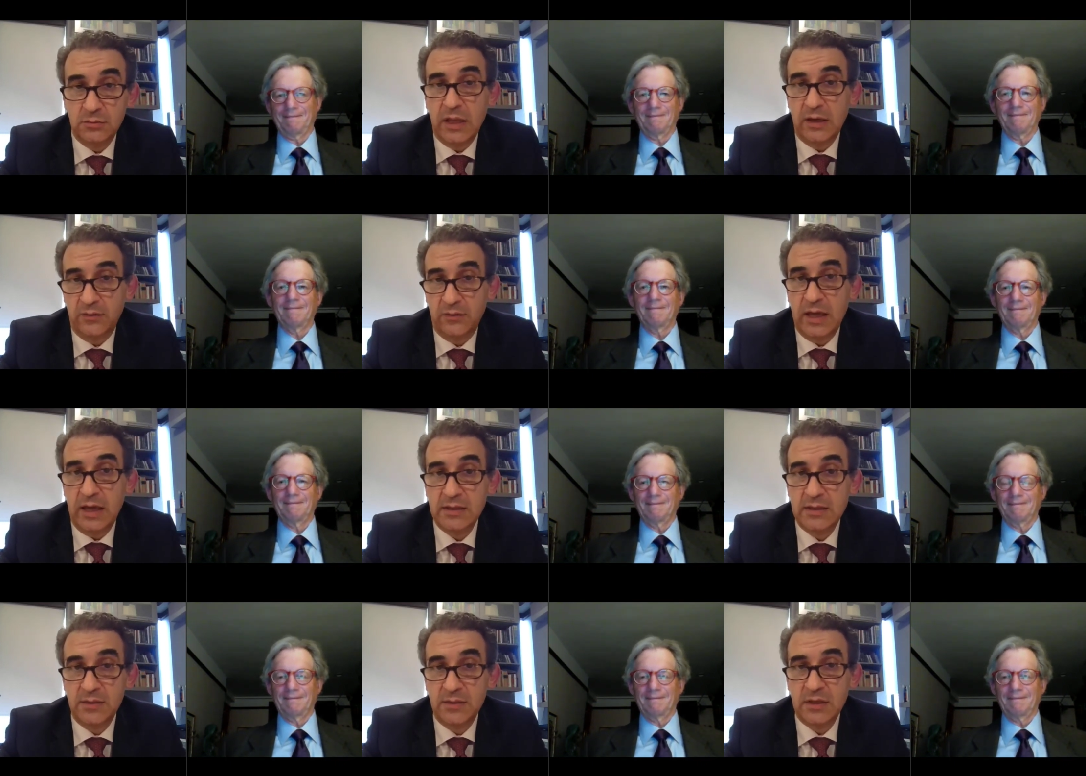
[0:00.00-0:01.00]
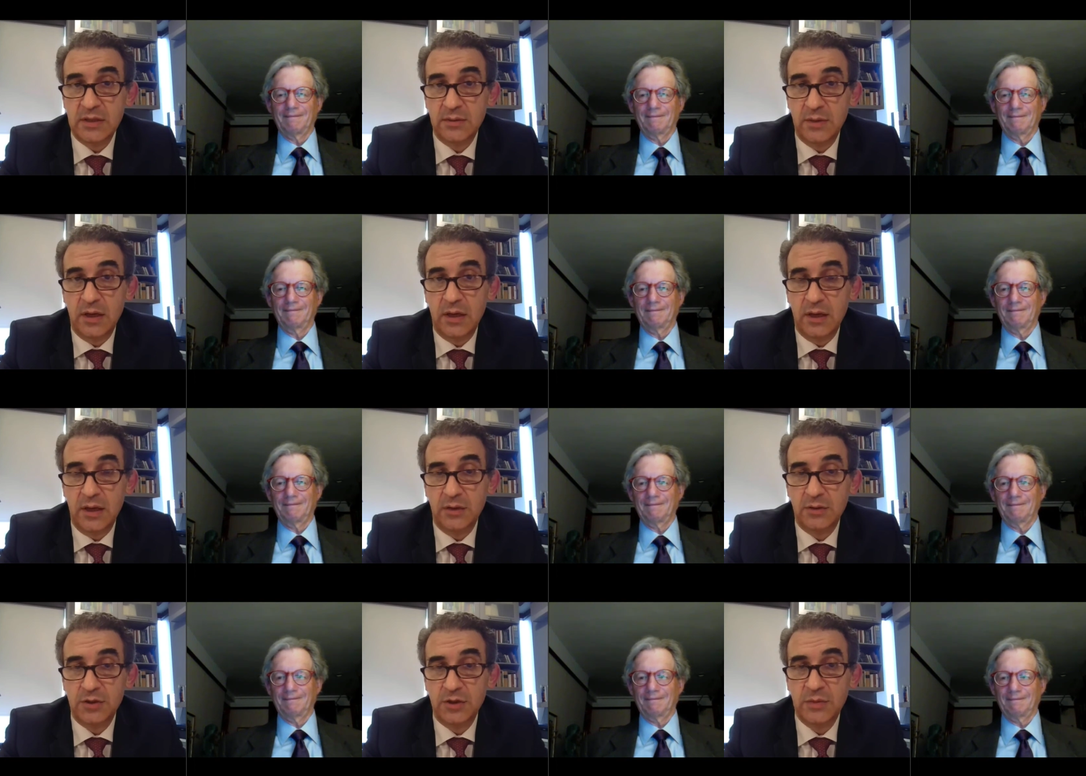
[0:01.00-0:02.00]
Speaker 1: like with any stem cell
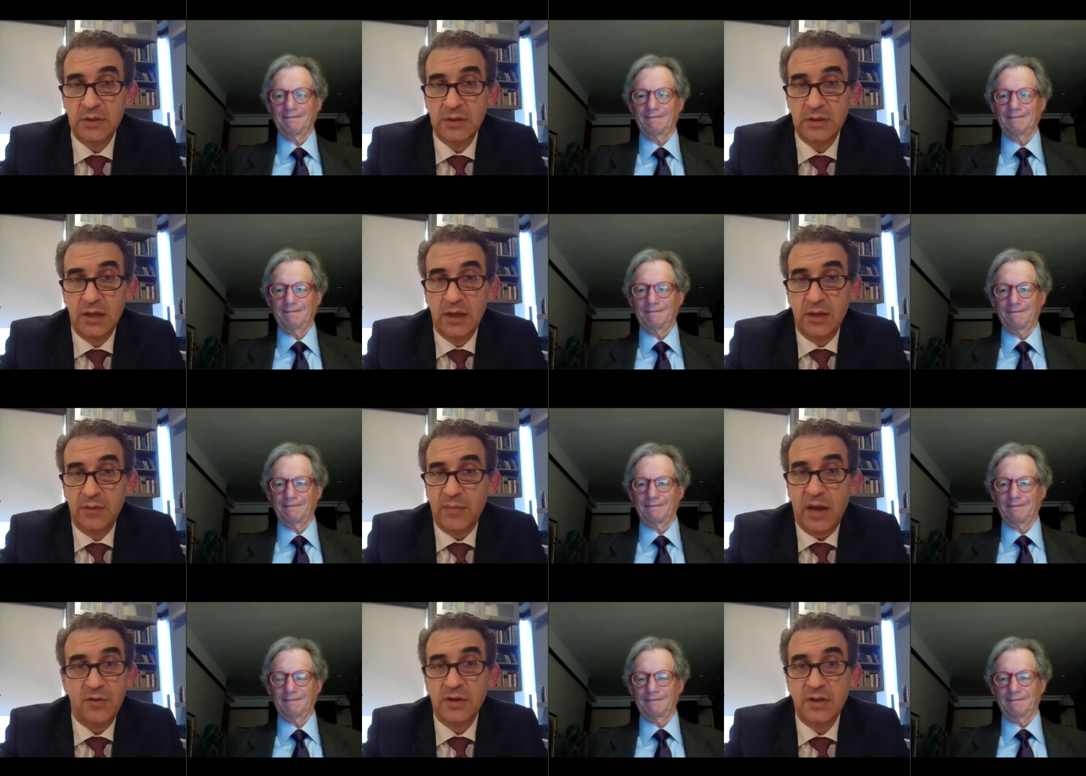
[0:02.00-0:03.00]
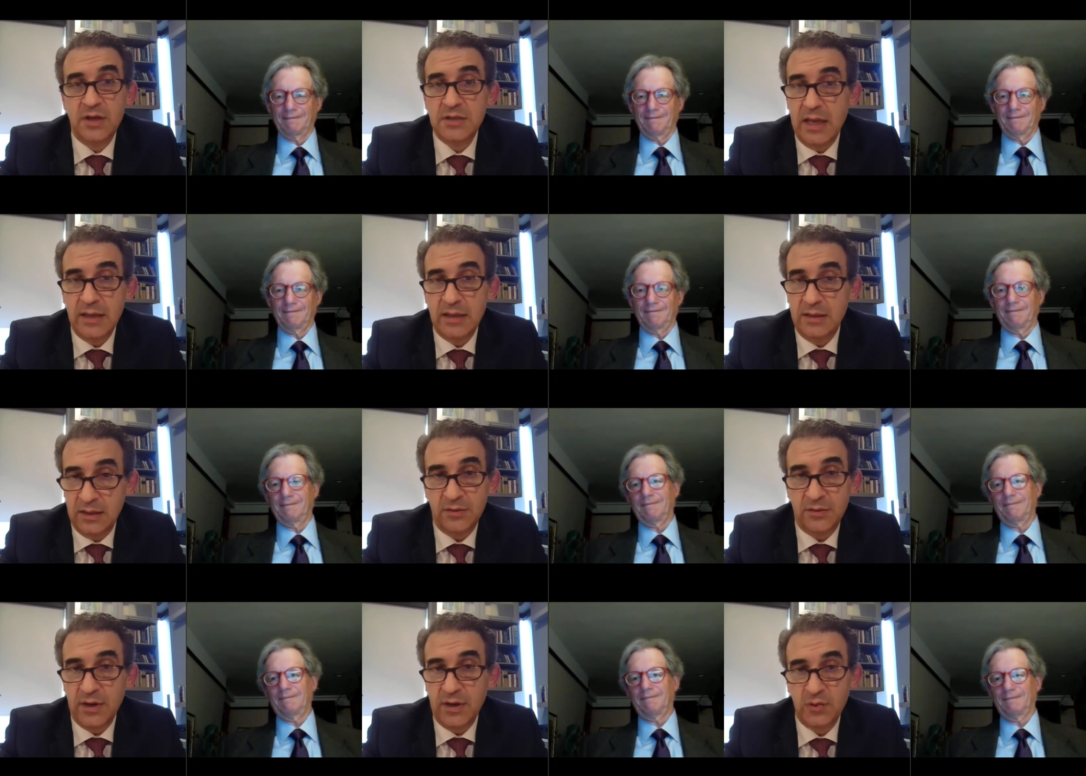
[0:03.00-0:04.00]
uh, uh treatment, I don't think there's
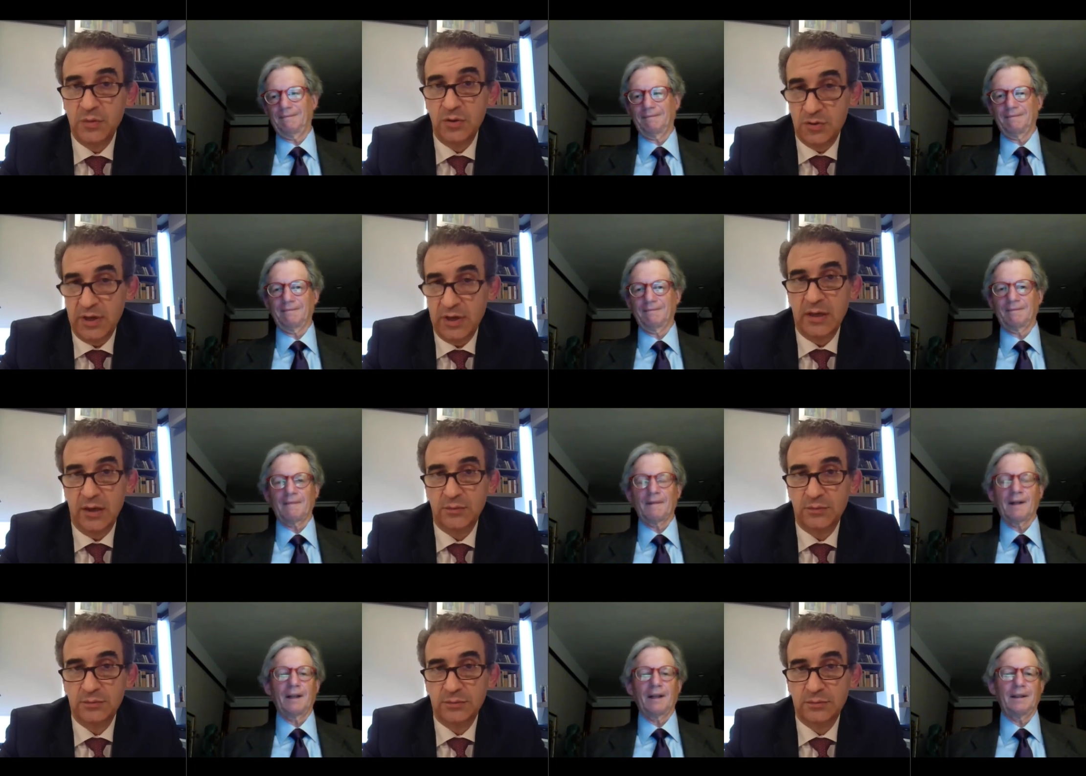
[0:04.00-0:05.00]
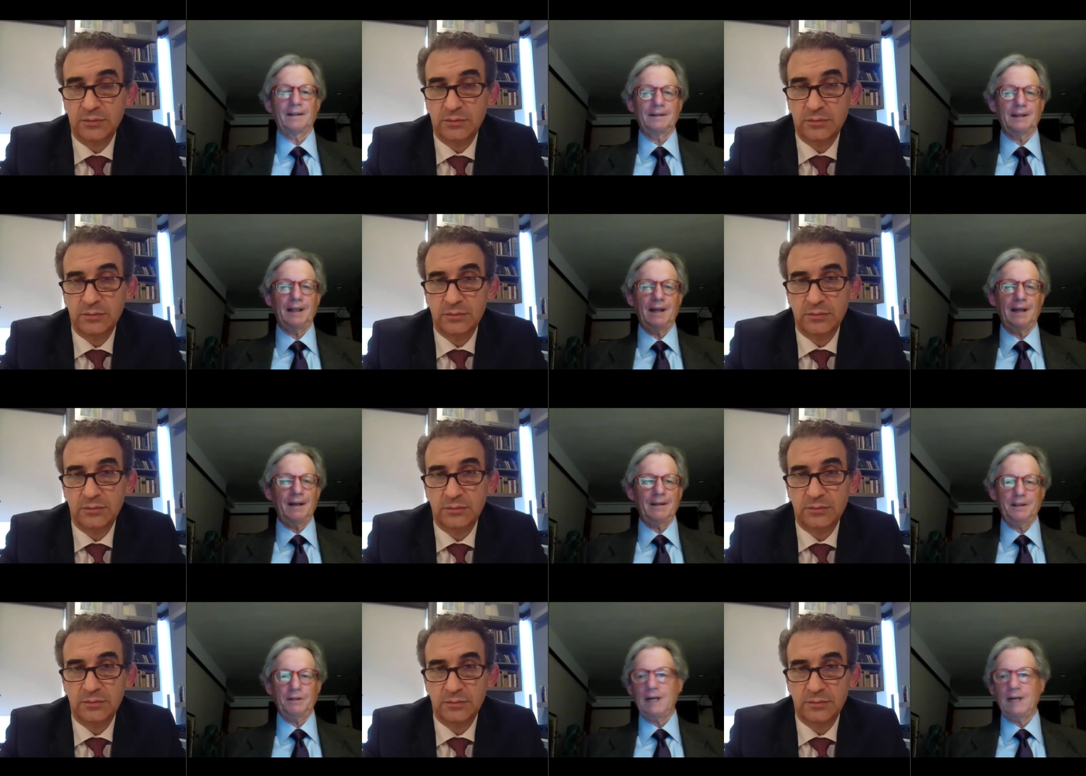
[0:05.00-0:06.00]
anything ready to be used right now. Uh,
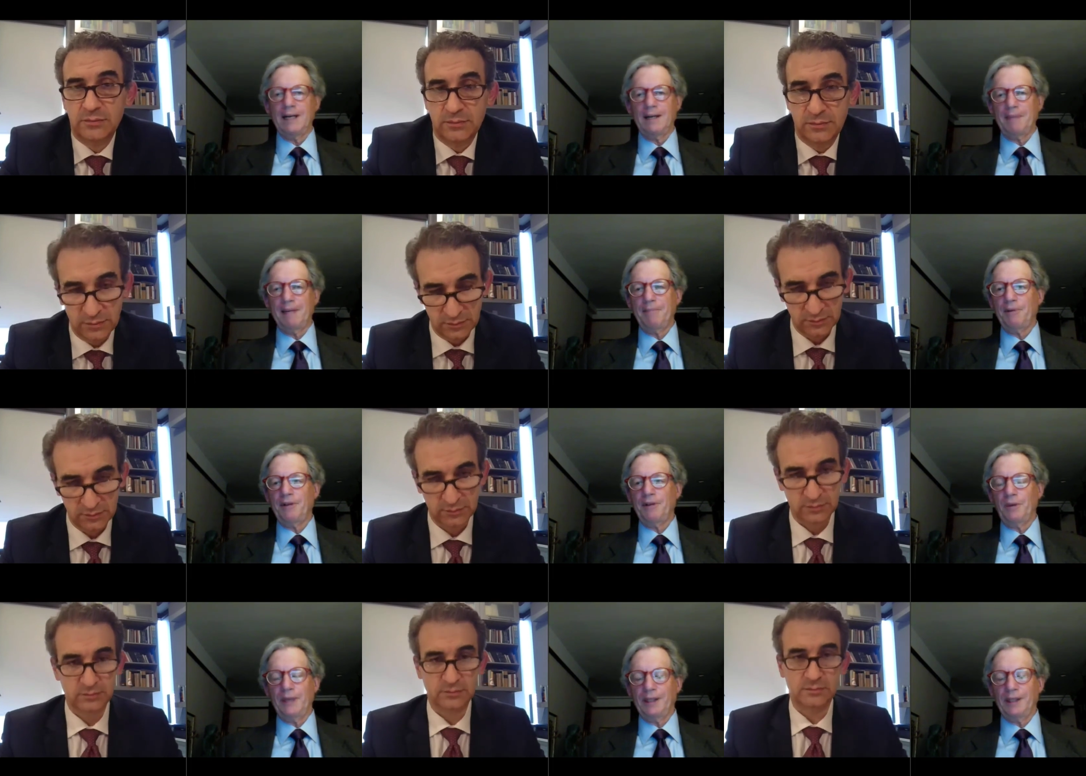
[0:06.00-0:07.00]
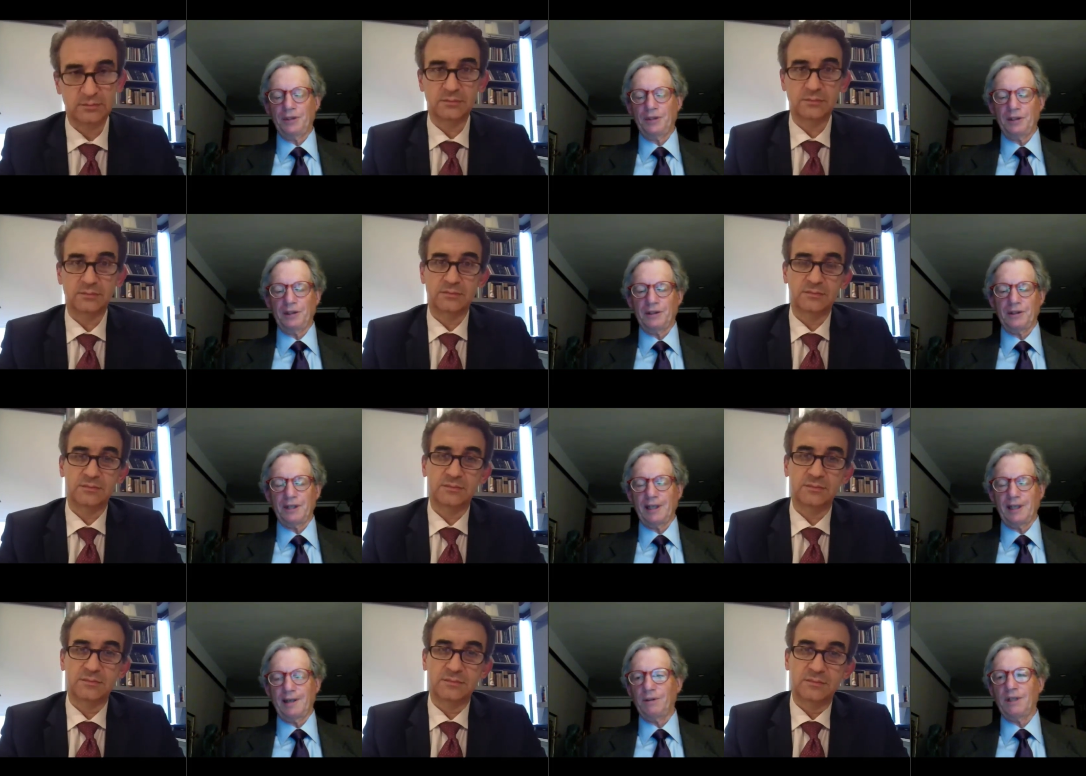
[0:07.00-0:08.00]
Speaker 2: you're right. A paper in the New England Journal
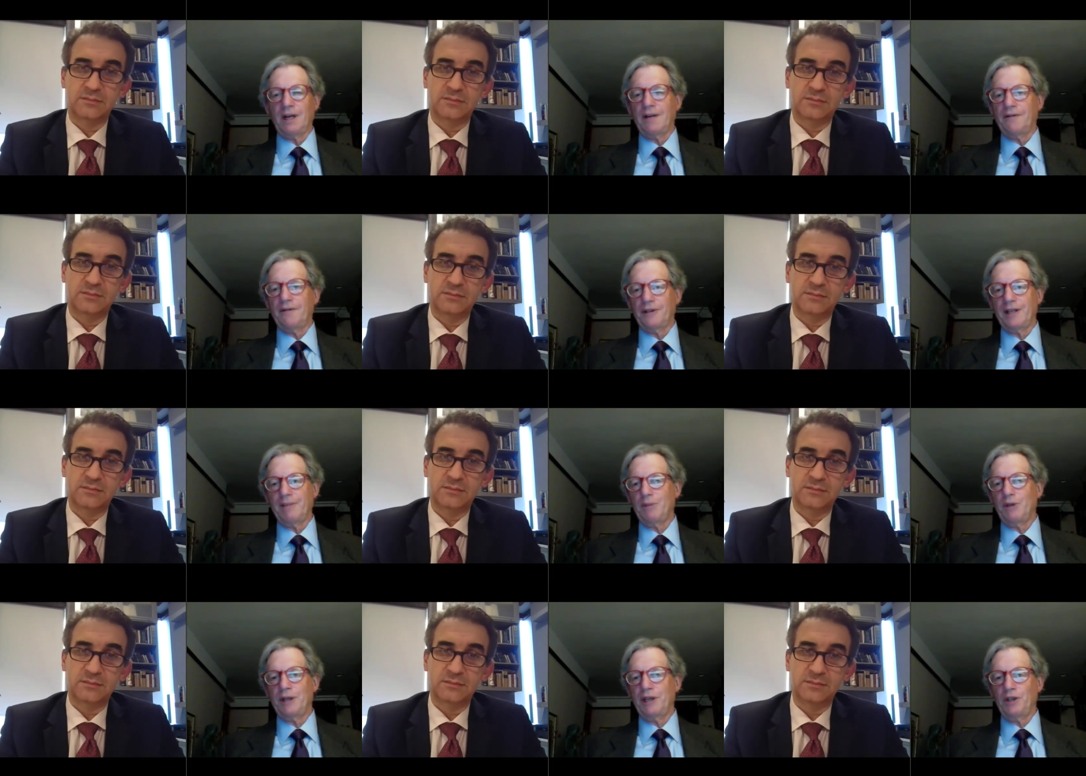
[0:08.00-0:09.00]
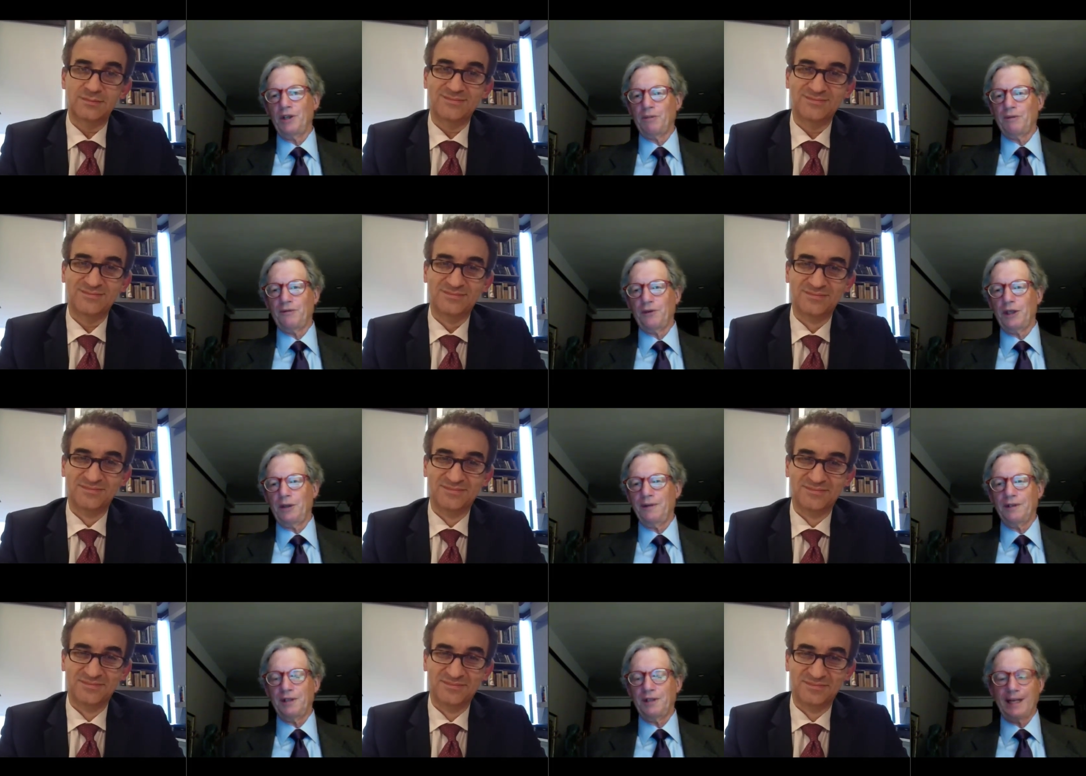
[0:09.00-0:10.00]
said, hold on for 10 more years before you
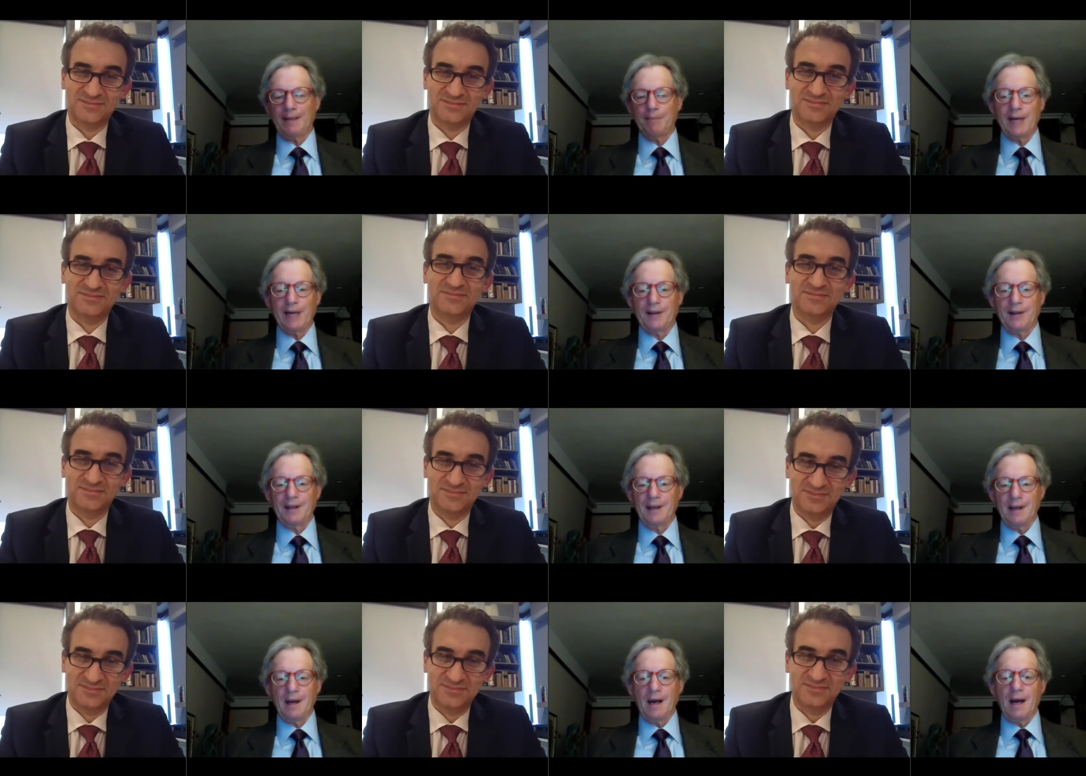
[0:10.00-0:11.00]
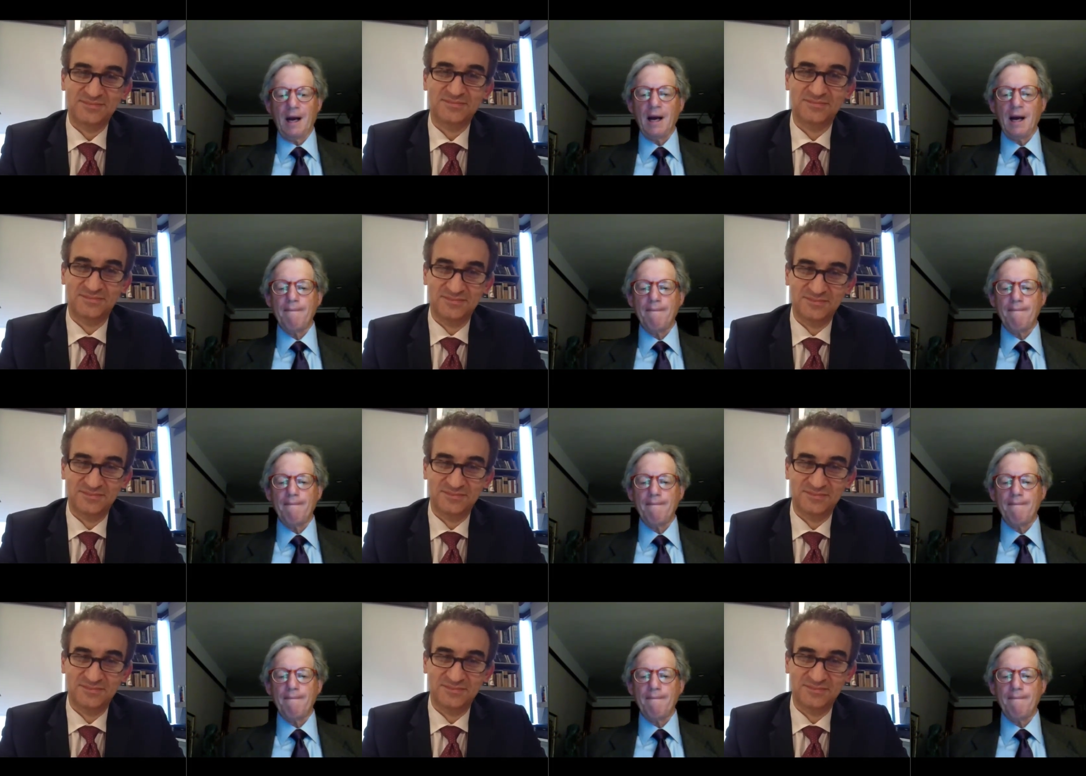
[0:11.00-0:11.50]
even take a breath. Um,